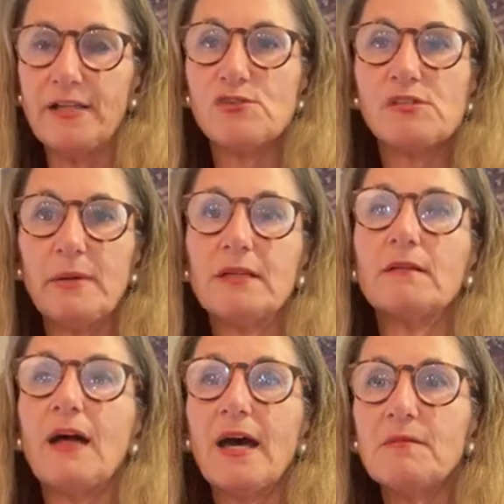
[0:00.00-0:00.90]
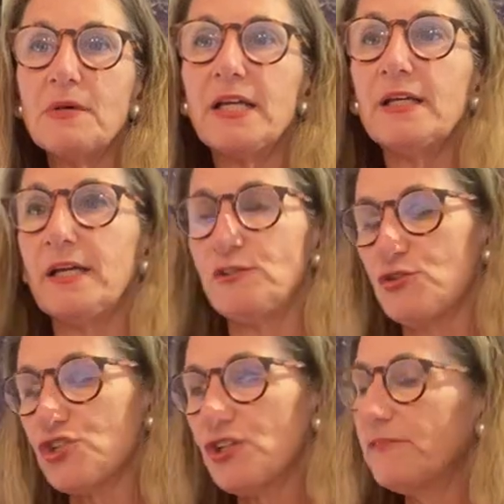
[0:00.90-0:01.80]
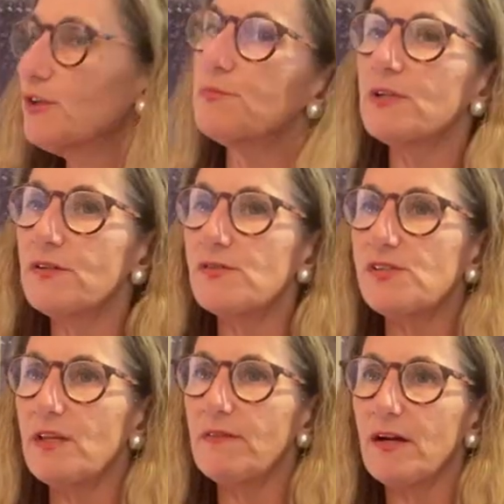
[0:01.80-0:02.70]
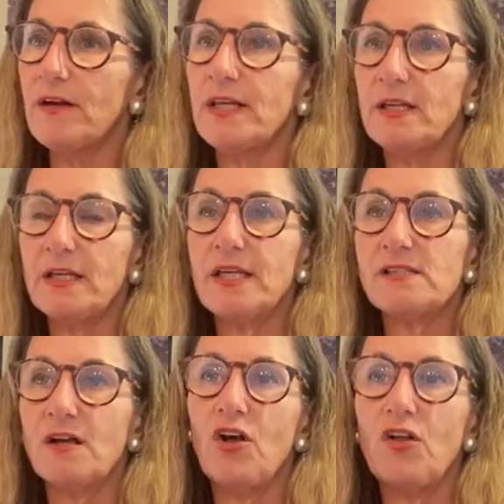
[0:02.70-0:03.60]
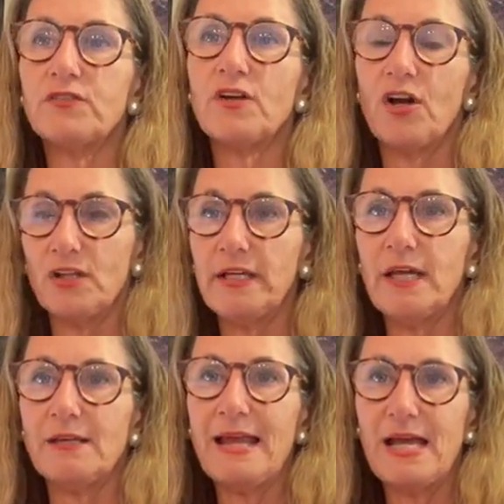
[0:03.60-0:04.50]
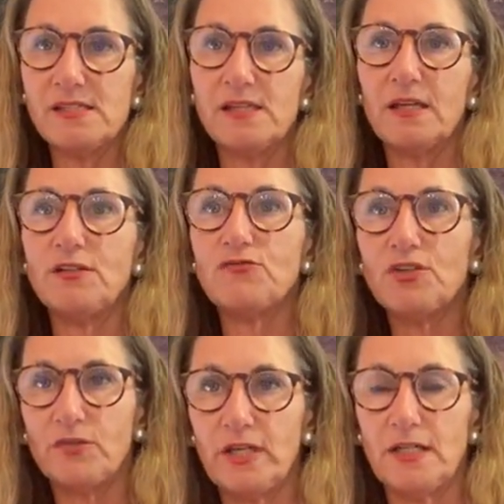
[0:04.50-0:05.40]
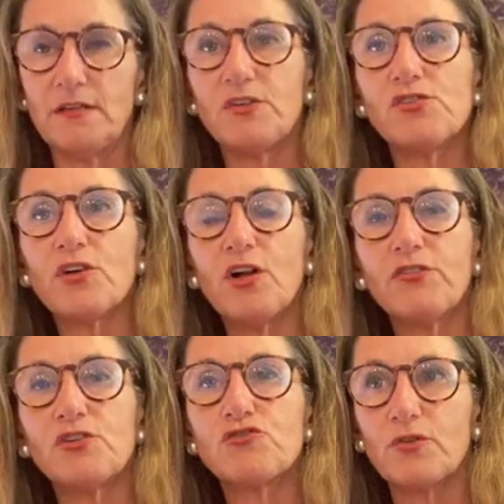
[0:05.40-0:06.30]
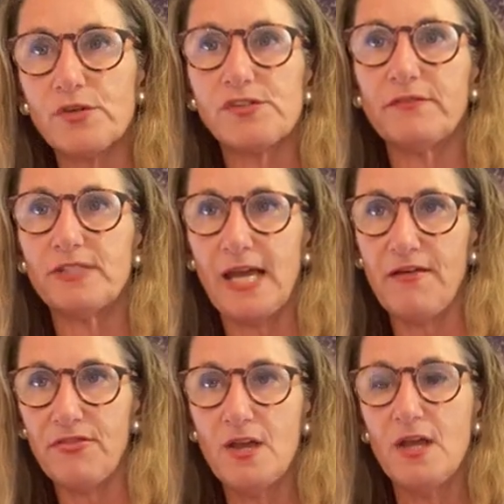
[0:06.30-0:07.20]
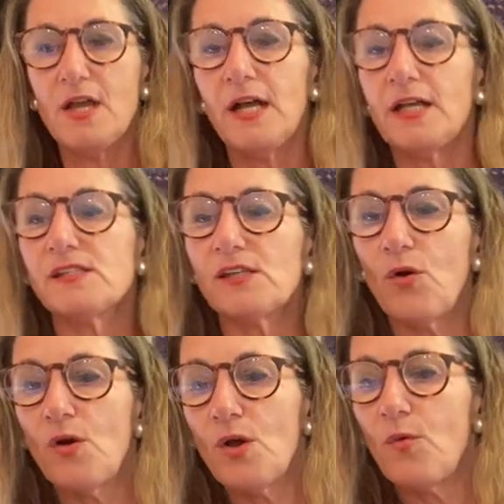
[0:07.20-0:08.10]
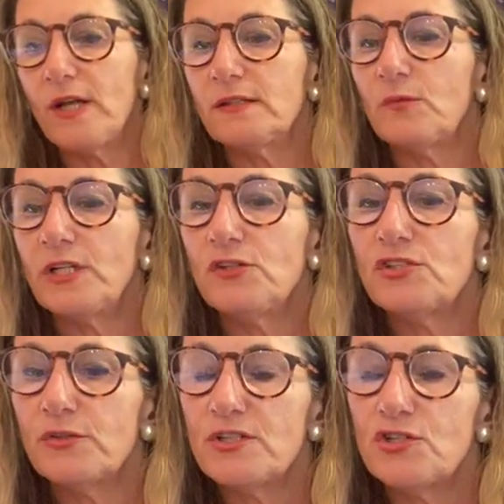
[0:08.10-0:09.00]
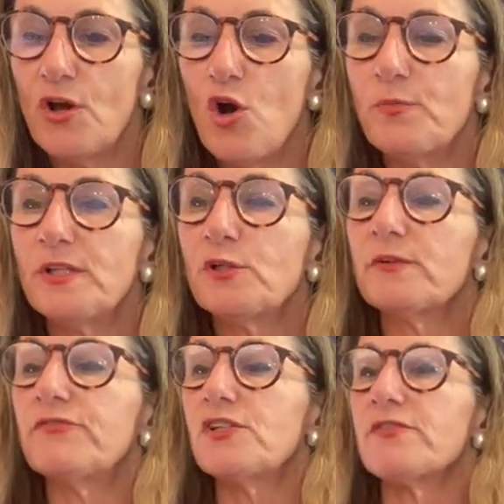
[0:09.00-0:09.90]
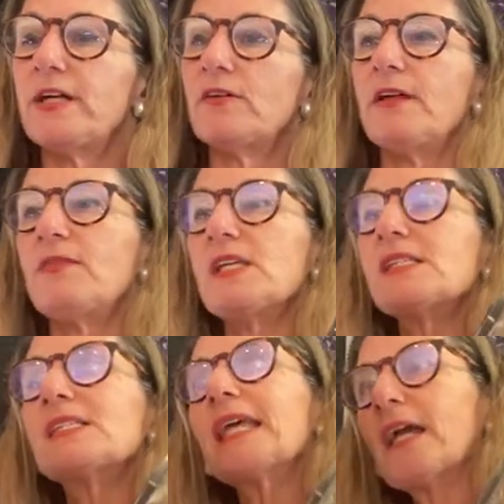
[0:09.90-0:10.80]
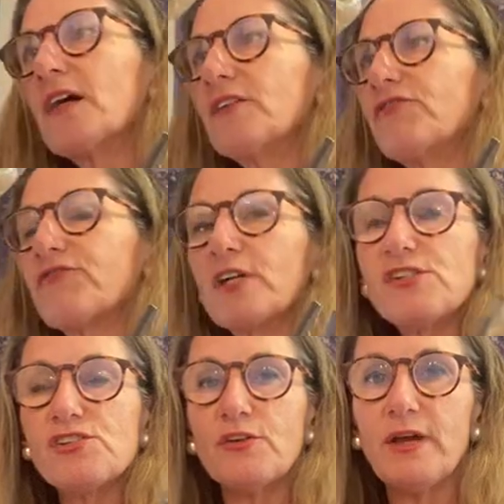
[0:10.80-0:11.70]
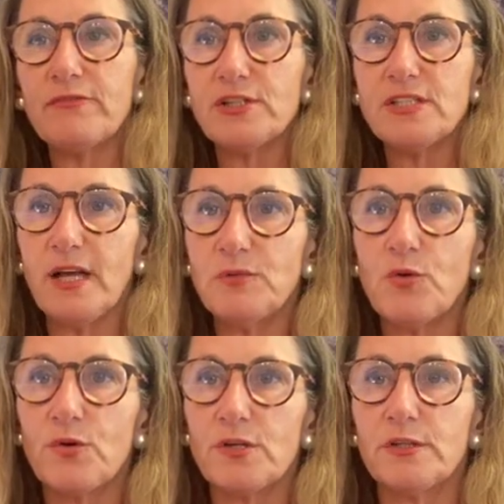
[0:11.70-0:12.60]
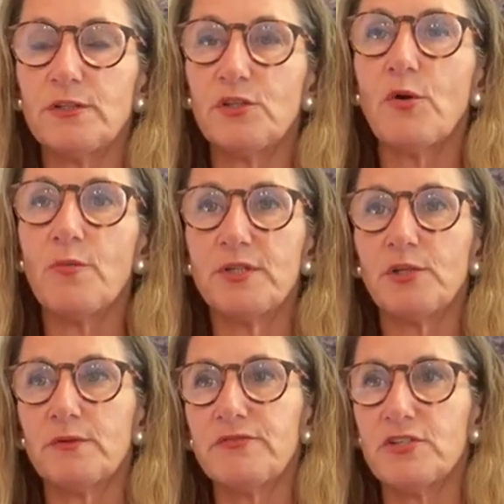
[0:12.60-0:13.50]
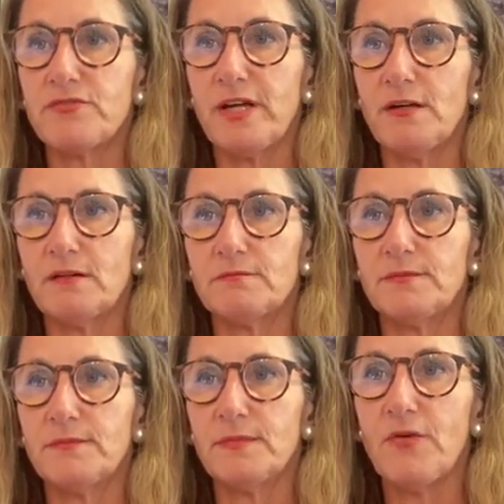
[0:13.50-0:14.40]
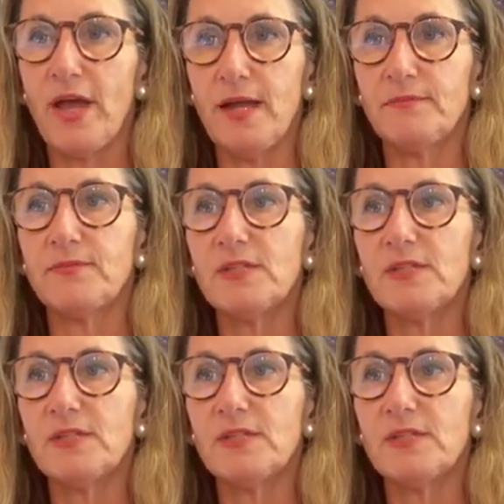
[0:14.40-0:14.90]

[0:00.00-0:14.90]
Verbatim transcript: You spend a lot of money and you shove your produce in there and it gets all gnarly and nasty and you don't eat it. Those are called the drawers of death. And so what, what you do is you open your refrigerator and this thing confronts you every time you order, you open your refrigerator, okay?